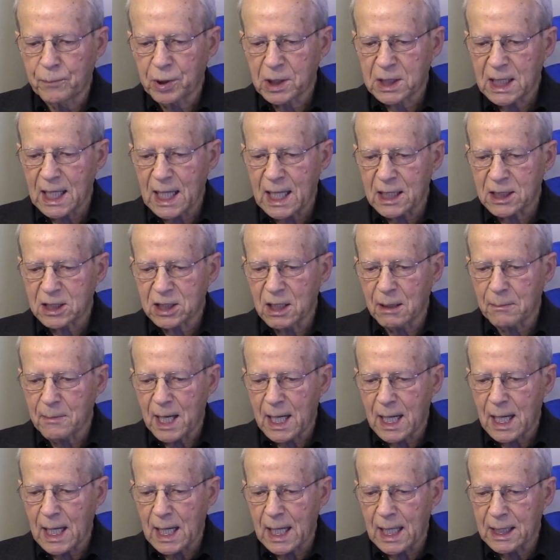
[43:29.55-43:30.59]
potassium
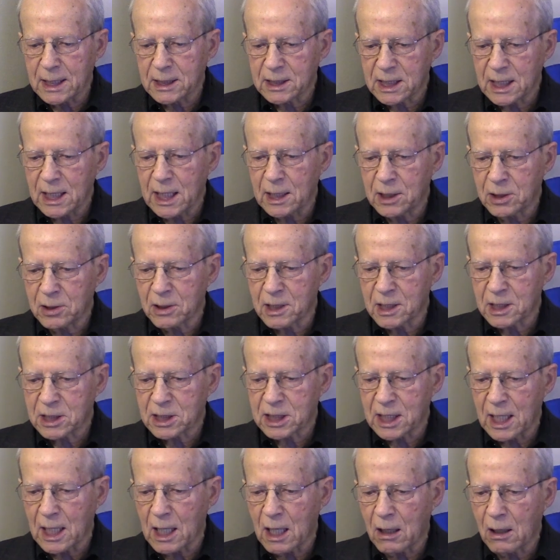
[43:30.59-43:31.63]
ions into the
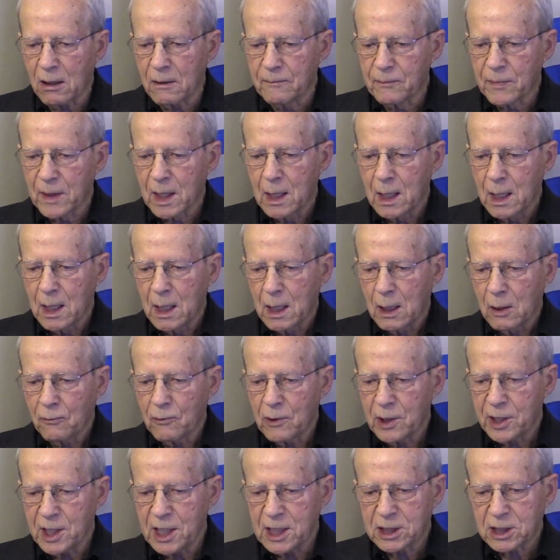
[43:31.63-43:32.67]
cell
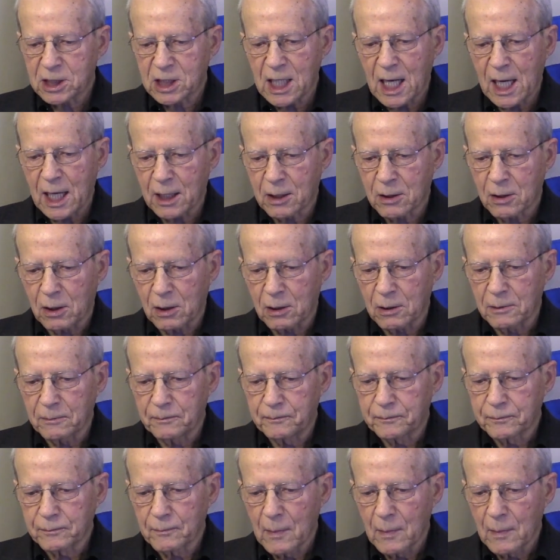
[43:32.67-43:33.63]
with each cycle,